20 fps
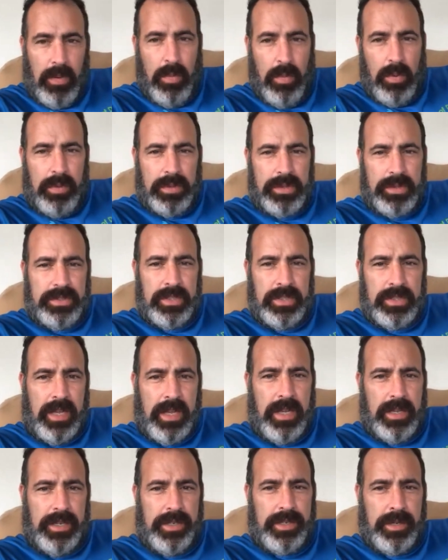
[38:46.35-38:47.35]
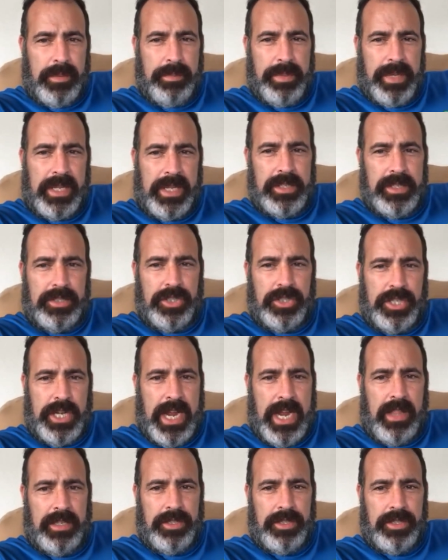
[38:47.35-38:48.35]
what was uh, your biggest
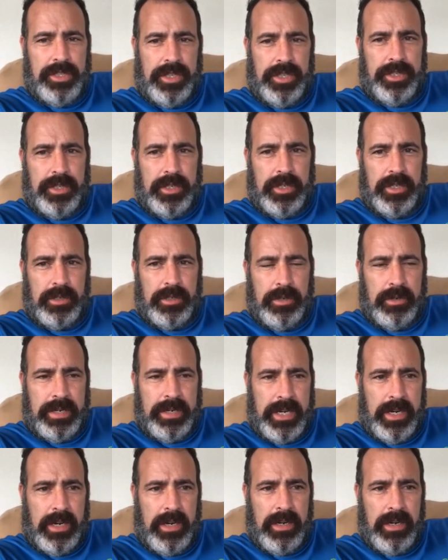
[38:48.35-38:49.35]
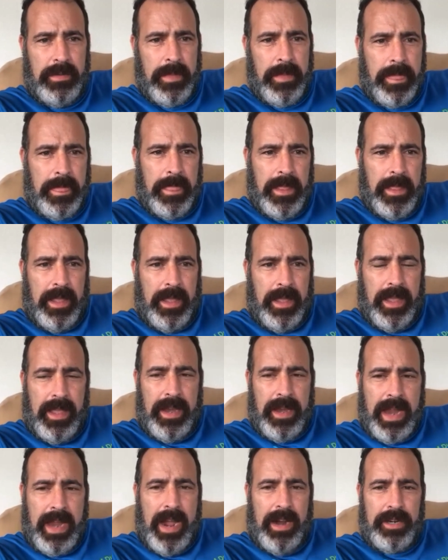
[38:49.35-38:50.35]
challenge in your career,
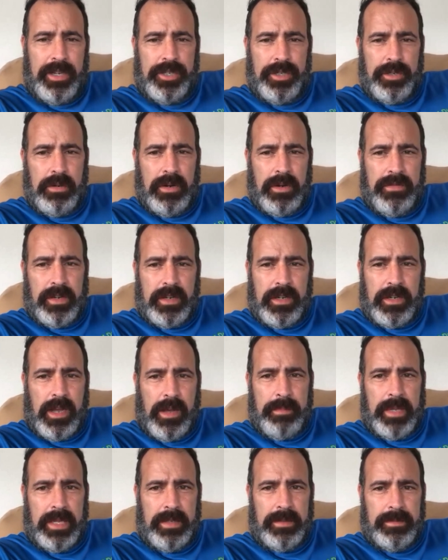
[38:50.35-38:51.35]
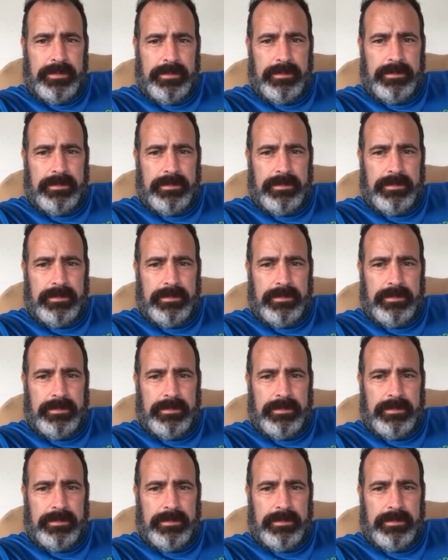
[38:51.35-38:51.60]
and how did you overcome it?